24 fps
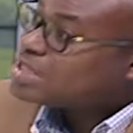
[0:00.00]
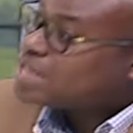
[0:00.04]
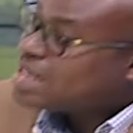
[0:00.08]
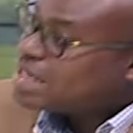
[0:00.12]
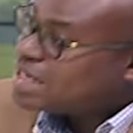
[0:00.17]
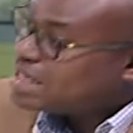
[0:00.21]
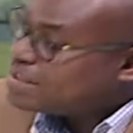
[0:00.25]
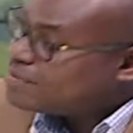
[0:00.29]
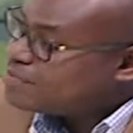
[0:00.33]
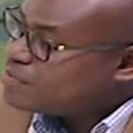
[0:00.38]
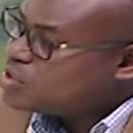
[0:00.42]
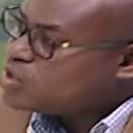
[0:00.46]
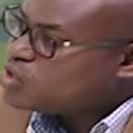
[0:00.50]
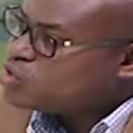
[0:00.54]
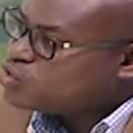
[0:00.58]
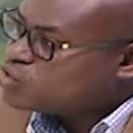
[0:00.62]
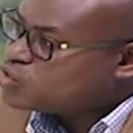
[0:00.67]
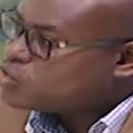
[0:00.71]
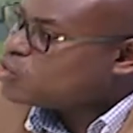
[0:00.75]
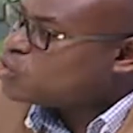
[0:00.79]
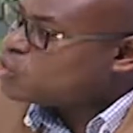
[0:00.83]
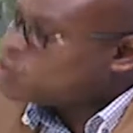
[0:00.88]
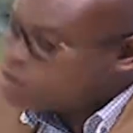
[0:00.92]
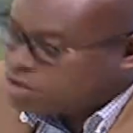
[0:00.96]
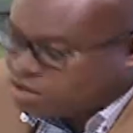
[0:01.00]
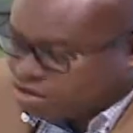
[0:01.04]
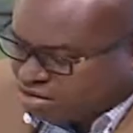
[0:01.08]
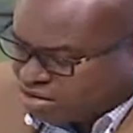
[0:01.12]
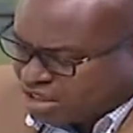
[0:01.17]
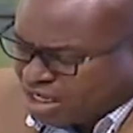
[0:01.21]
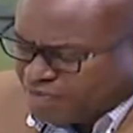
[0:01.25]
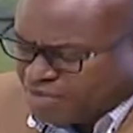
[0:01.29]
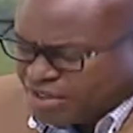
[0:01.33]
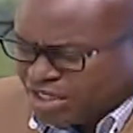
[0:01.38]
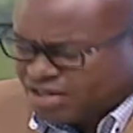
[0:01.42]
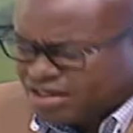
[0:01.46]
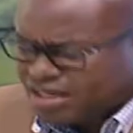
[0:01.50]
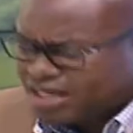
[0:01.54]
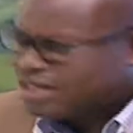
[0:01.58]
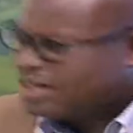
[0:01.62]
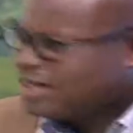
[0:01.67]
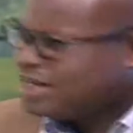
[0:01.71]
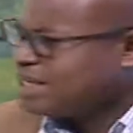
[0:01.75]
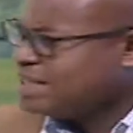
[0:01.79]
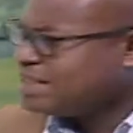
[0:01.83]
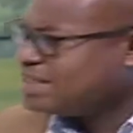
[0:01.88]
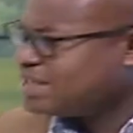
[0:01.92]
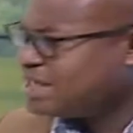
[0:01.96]
time. You could, I mean, the,
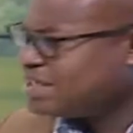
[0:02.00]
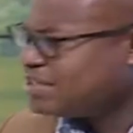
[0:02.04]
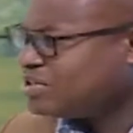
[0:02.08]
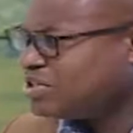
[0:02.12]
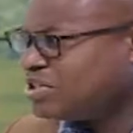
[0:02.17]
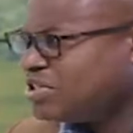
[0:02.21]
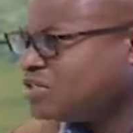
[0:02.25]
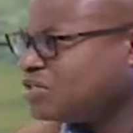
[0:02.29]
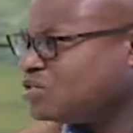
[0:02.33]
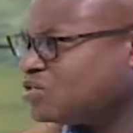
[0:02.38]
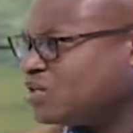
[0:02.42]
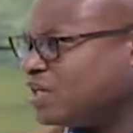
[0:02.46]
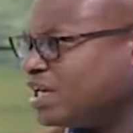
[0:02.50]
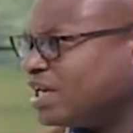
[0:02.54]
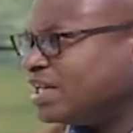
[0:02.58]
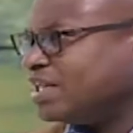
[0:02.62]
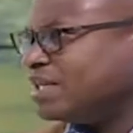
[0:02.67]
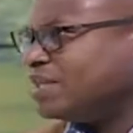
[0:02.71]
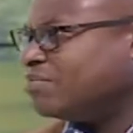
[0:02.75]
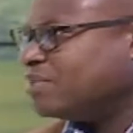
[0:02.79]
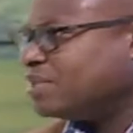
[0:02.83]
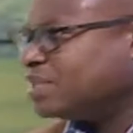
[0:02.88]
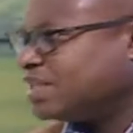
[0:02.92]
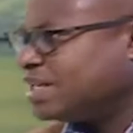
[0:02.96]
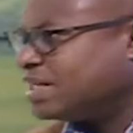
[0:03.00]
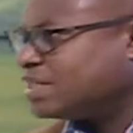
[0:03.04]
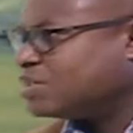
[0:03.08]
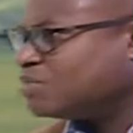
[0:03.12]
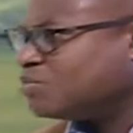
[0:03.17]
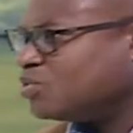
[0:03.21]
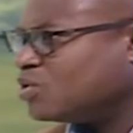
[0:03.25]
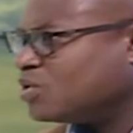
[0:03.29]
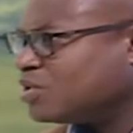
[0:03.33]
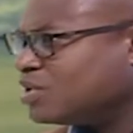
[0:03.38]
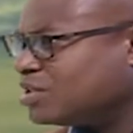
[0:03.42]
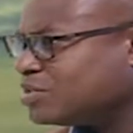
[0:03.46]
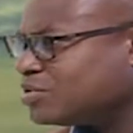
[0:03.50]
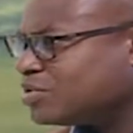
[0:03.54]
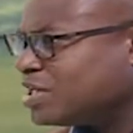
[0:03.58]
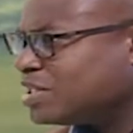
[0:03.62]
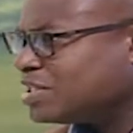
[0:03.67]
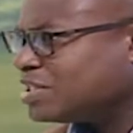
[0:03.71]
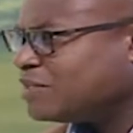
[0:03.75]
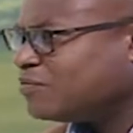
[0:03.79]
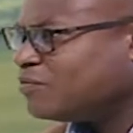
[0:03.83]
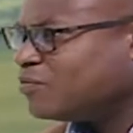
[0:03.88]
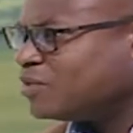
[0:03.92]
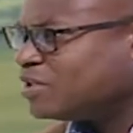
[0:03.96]
the intention is to get them a textbook. It's not
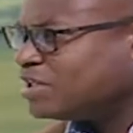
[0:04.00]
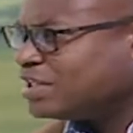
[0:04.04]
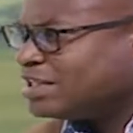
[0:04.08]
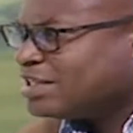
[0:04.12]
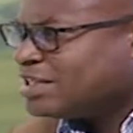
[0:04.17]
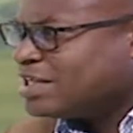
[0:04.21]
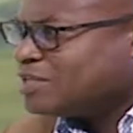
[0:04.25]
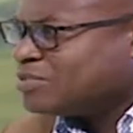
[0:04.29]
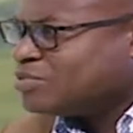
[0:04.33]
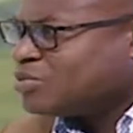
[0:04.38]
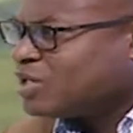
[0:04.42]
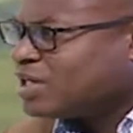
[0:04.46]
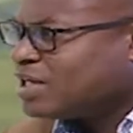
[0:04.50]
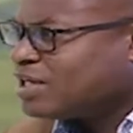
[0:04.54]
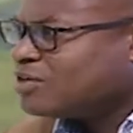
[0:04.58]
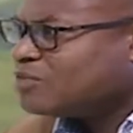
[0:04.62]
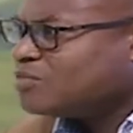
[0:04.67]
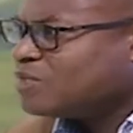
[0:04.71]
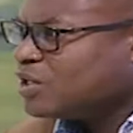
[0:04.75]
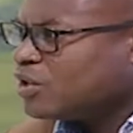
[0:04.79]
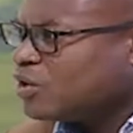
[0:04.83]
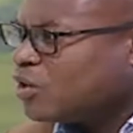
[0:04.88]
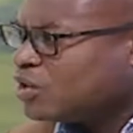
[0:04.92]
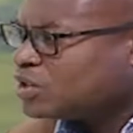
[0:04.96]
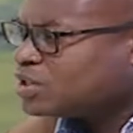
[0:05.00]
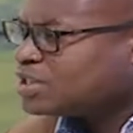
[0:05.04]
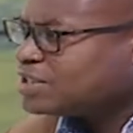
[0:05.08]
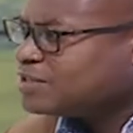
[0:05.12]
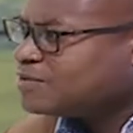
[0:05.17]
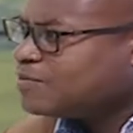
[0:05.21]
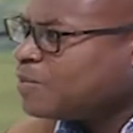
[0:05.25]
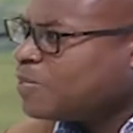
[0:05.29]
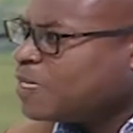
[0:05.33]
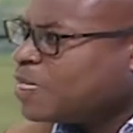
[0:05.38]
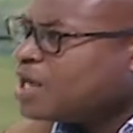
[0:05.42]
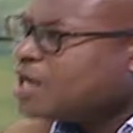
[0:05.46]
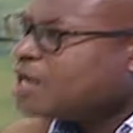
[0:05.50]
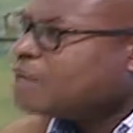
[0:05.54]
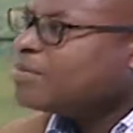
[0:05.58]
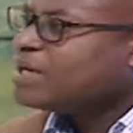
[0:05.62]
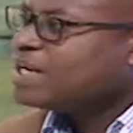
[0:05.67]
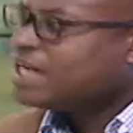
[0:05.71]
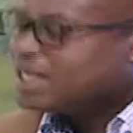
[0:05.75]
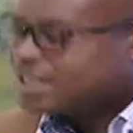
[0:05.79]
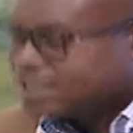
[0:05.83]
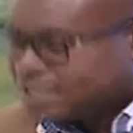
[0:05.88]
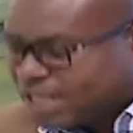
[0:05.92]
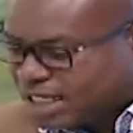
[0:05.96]
as if a textbook cannot so how, be gotten. how long do we
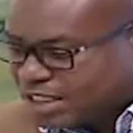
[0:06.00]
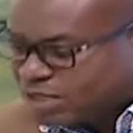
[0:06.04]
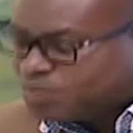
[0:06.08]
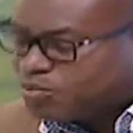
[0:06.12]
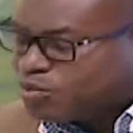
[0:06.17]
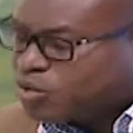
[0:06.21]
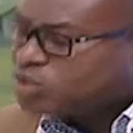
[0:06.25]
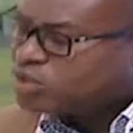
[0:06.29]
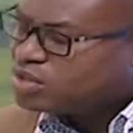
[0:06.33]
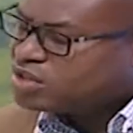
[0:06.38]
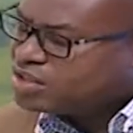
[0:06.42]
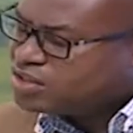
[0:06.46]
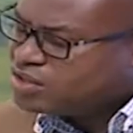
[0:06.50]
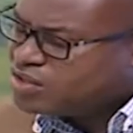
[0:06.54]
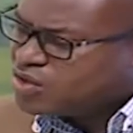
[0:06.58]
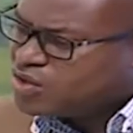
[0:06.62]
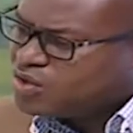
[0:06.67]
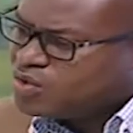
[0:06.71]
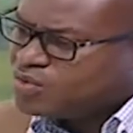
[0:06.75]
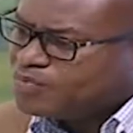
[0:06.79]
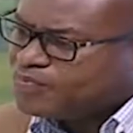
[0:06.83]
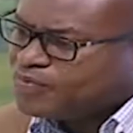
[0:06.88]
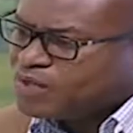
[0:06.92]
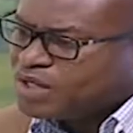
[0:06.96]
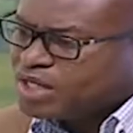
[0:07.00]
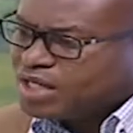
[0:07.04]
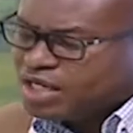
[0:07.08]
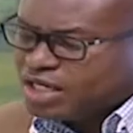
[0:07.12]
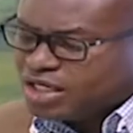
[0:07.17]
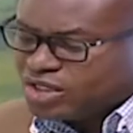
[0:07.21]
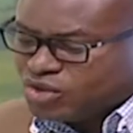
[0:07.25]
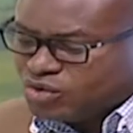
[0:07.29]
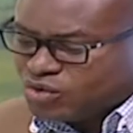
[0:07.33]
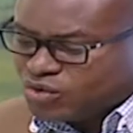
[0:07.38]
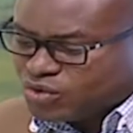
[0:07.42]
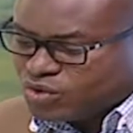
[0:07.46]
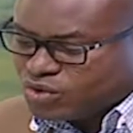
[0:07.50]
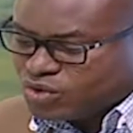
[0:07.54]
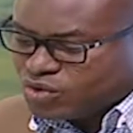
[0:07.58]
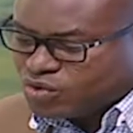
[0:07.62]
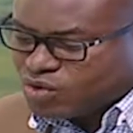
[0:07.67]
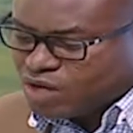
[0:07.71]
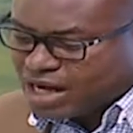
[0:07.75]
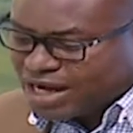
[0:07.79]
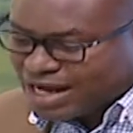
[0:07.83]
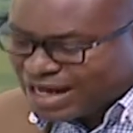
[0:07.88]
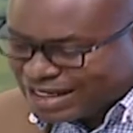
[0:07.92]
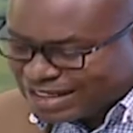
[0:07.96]
But a textbook, wait? you know, you,
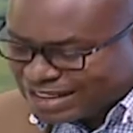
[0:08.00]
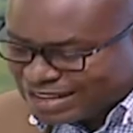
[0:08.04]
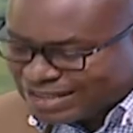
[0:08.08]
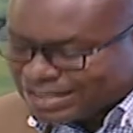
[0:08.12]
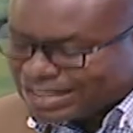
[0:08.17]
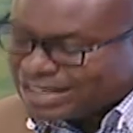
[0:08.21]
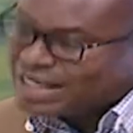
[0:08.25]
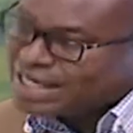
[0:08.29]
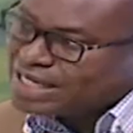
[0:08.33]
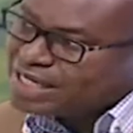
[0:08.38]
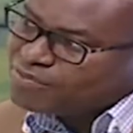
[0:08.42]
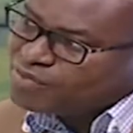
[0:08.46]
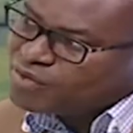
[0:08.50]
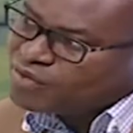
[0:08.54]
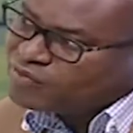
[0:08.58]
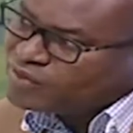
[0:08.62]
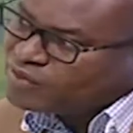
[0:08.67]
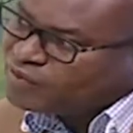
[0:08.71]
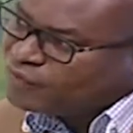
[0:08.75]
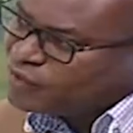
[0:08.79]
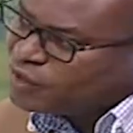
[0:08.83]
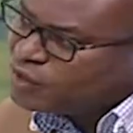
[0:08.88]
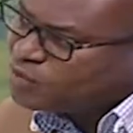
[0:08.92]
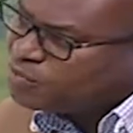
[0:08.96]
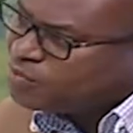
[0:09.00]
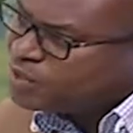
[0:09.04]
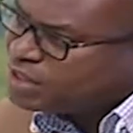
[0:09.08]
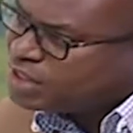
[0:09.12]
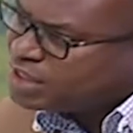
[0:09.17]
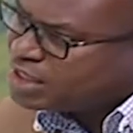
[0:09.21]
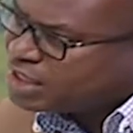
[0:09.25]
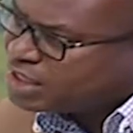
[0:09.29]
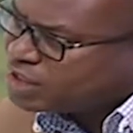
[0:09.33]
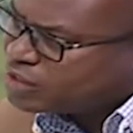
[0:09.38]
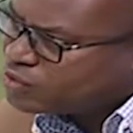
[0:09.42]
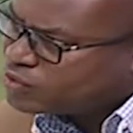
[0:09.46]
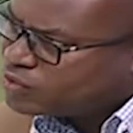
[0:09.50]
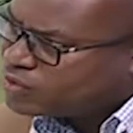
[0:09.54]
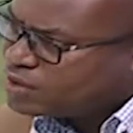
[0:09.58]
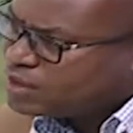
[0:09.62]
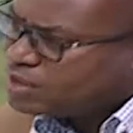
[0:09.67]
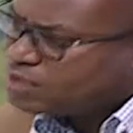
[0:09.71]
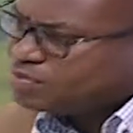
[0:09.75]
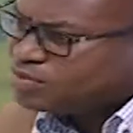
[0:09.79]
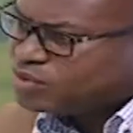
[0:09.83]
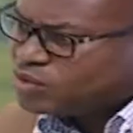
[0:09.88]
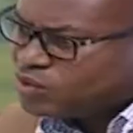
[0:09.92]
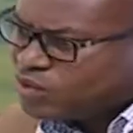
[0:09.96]
you are at the time of developing the
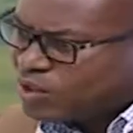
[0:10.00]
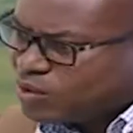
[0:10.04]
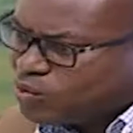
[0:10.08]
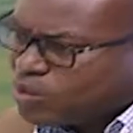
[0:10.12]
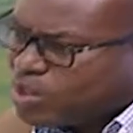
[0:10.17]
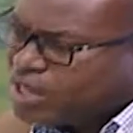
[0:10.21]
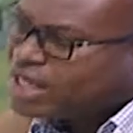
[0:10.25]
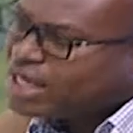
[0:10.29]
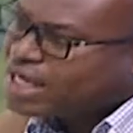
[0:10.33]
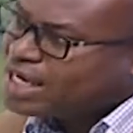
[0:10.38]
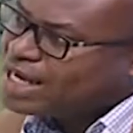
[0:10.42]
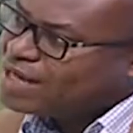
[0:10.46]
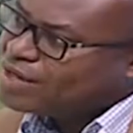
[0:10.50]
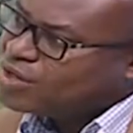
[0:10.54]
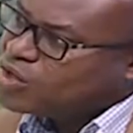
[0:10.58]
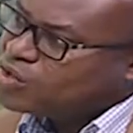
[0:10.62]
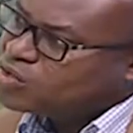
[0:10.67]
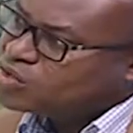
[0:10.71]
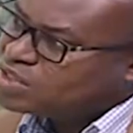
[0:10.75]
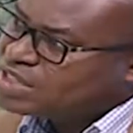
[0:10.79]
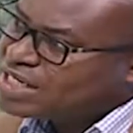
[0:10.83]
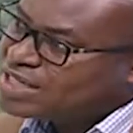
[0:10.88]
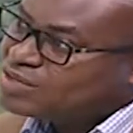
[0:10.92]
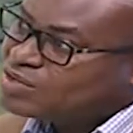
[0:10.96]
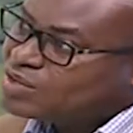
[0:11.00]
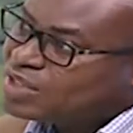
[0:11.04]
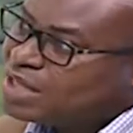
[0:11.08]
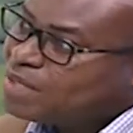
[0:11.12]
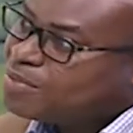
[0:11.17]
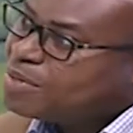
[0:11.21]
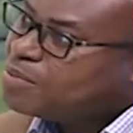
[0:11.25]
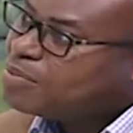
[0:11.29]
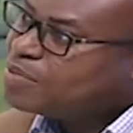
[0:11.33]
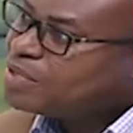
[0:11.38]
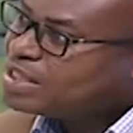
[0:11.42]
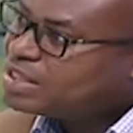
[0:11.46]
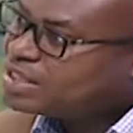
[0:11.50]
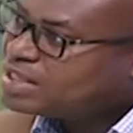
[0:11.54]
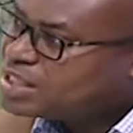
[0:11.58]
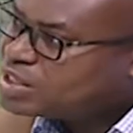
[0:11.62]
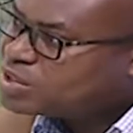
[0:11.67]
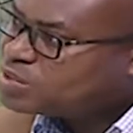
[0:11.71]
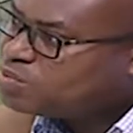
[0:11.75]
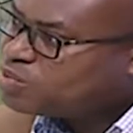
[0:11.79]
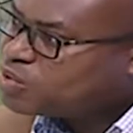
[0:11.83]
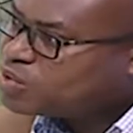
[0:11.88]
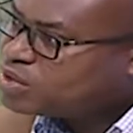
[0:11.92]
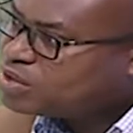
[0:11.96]
curriculum, you are working alongside to come up with a
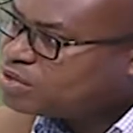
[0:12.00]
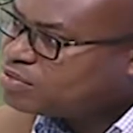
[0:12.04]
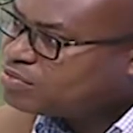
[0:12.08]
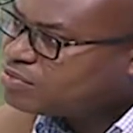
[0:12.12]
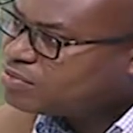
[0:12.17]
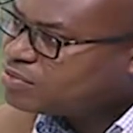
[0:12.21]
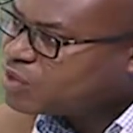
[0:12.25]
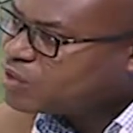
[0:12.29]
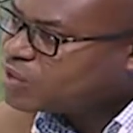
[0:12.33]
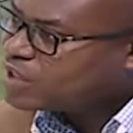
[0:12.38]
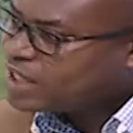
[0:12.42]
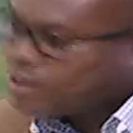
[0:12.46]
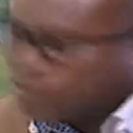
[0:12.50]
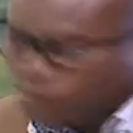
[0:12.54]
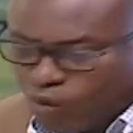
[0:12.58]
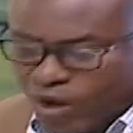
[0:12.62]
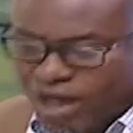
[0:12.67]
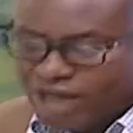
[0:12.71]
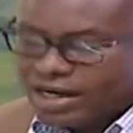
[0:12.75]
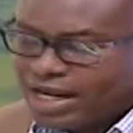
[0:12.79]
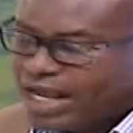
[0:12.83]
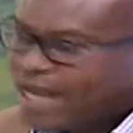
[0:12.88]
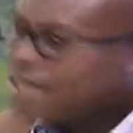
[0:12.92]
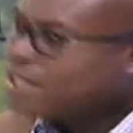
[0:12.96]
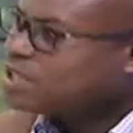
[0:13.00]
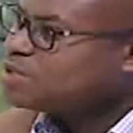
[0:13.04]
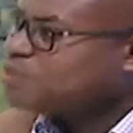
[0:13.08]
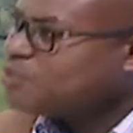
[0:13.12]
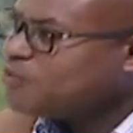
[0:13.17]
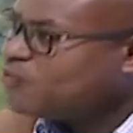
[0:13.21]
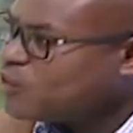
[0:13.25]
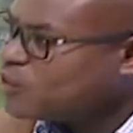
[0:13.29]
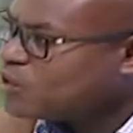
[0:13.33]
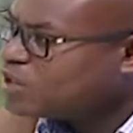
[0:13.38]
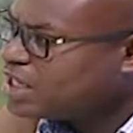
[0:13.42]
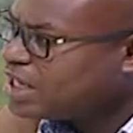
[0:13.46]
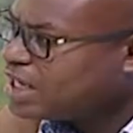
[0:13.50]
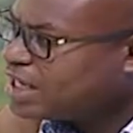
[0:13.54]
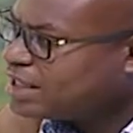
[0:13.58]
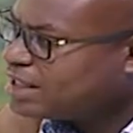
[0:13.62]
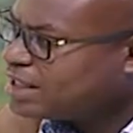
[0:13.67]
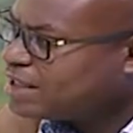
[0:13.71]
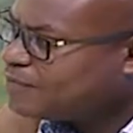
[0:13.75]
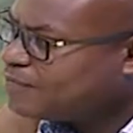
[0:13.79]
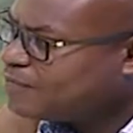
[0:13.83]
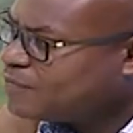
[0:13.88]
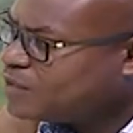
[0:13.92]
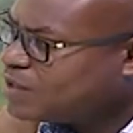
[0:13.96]
textbook. Okay, one ends before the
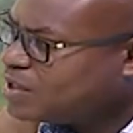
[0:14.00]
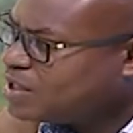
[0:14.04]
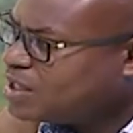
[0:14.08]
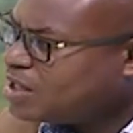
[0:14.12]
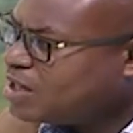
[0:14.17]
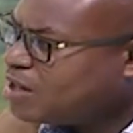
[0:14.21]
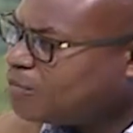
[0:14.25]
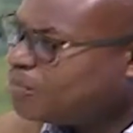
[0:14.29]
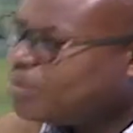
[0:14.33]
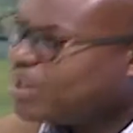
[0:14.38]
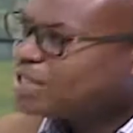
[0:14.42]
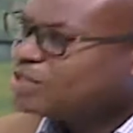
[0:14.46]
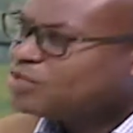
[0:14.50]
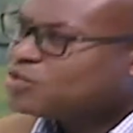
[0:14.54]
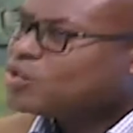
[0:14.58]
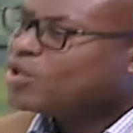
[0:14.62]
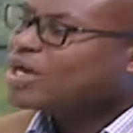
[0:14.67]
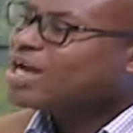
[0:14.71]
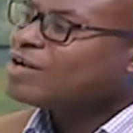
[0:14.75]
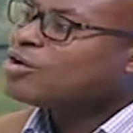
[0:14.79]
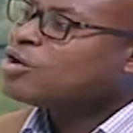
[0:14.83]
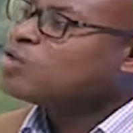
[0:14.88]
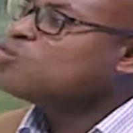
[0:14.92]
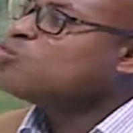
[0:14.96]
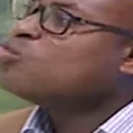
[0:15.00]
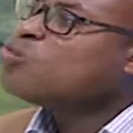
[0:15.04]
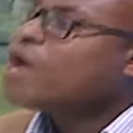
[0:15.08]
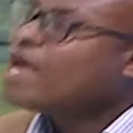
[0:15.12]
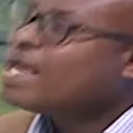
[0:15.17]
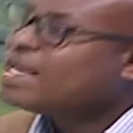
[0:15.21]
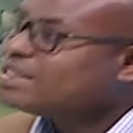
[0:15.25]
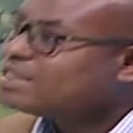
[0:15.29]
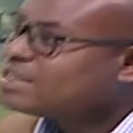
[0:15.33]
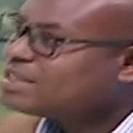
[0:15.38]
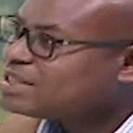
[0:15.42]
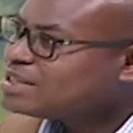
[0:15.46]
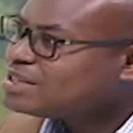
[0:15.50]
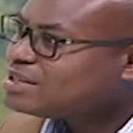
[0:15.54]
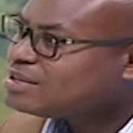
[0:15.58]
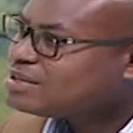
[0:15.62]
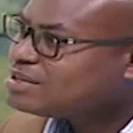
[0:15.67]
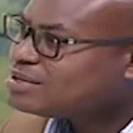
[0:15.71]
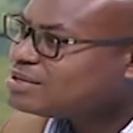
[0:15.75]
other. But you cannot wait,